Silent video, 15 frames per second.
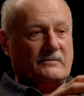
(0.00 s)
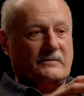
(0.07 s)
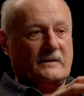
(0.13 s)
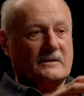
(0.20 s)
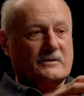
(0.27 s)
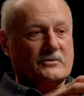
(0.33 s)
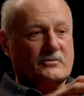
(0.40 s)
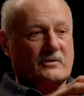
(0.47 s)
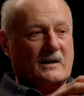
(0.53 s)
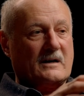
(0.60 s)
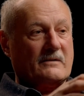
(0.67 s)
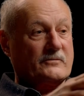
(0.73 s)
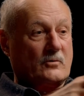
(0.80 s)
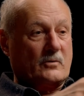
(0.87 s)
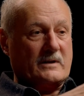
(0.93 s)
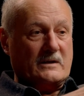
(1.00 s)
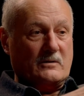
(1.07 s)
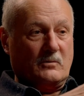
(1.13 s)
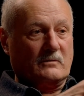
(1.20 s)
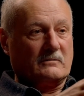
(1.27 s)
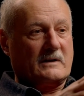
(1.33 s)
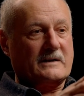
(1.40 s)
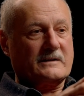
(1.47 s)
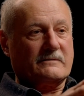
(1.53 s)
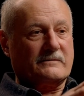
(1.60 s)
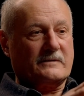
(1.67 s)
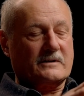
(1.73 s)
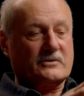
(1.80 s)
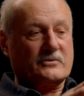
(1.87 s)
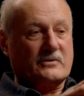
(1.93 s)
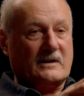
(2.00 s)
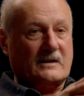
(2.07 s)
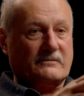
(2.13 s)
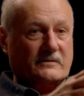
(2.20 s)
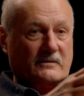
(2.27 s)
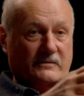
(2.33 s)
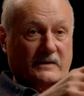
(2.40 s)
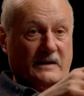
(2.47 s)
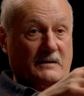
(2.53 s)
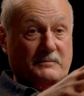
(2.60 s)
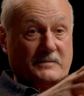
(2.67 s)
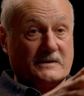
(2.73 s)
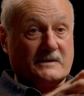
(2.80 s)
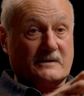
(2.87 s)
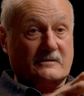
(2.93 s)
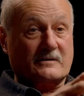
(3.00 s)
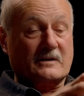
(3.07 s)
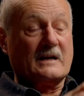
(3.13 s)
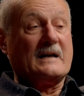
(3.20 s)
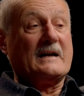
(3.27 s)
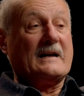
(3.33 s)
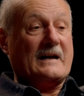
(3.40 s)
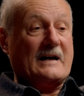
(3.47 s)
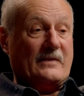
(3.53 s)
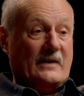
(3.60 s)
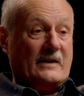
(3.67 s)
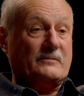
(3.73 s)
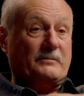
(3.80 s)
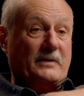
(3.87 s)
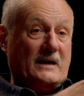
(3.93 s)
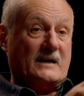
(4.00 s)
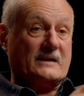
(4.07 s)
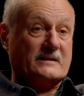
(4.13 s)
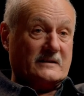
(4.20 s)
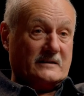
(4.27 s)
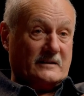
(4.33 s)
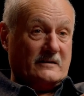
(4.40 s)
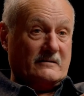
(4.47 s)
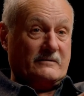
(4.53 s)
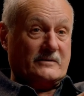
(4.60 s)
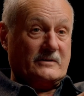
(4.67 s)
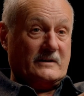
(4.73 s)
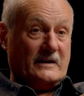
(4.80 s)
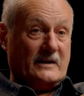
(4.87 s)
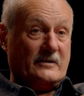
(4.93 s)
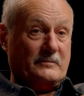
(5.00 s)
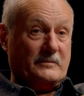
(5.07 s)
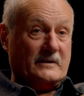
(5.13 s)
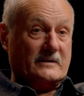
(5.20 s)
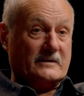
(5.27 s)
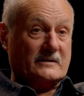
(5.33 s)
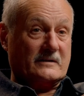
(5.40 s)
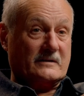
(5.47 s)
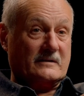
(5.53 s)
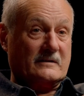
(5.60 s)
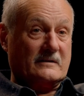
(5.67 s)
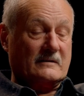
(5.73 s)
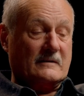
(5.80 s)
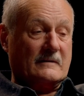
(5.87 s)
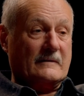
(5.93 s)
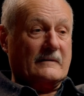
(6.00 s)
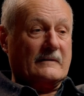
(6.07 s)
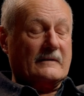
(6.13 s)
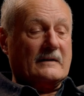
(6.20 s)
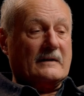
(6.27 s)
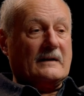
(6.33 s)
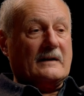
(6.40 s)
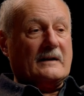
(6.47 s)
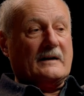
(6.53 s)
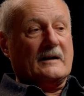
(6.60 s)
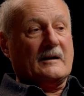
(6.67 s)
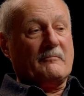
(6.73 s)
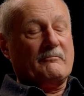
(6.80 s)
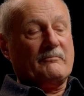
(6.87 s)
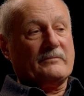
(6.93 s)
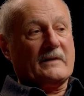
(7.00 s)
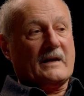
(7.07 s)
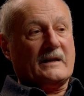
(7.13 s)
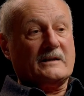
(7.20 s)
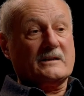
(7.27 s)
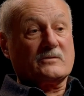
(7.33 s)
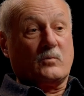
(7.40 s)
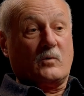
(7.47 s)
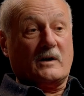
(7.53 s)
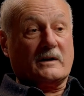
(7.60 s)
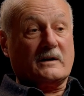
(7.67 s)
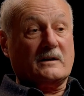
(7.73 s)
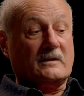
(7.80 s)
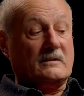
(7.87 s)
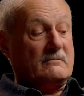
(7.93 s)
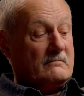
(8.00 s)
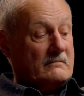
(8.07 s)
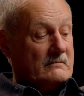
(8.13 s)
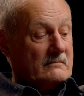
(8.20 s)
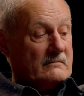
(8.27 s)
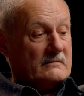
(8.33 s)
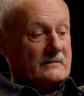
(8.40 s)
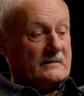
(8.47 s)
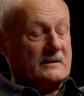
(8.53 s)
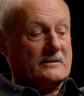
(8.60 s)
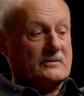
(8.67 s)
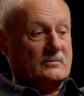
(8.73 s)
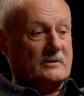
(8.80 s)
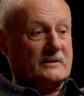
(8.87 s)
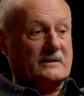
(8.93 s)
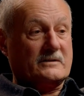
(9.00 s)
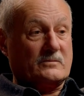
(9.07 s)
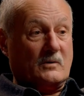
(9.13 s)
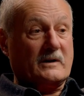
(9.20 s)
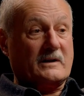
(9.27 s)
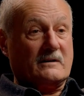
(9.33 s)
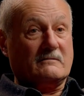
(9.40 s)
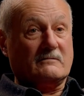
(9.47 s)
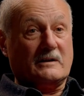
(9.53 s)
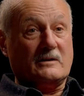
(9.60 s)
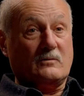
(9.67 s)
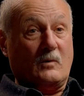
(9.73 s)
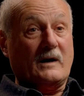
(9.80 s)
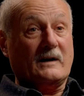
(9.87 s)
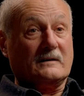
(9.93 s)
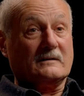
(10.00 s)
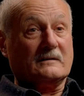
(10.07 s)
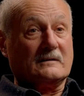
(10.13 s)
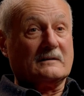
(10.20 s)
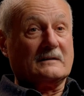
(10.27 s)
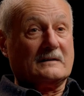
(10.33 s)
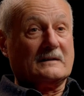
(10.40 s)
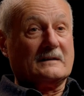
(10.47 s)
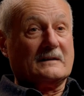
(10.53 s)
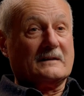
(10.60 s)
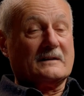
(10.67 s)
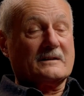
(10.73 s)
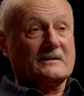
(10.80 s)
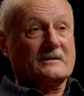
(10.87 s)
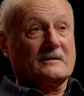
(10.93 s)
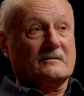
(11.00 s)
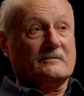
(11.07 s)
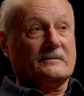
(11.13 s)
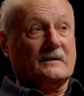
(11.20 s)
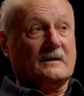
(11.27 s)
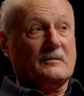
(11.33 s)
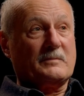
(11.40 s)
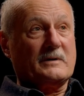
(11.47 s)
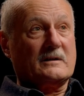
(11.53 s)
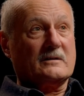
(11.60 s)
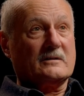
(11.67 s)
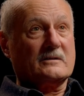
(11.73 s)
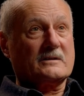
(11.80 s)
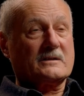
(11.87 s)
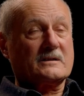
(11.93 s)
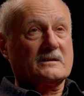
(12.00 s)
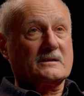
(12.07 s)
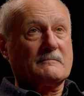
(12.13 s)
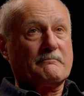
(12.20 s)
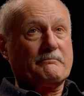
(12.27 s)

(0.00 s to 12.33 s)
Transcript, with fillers: a first draft, or he will write a first draft of an episode, and then pass it over to the other person. Um, and it's working touch wood, working really well so far because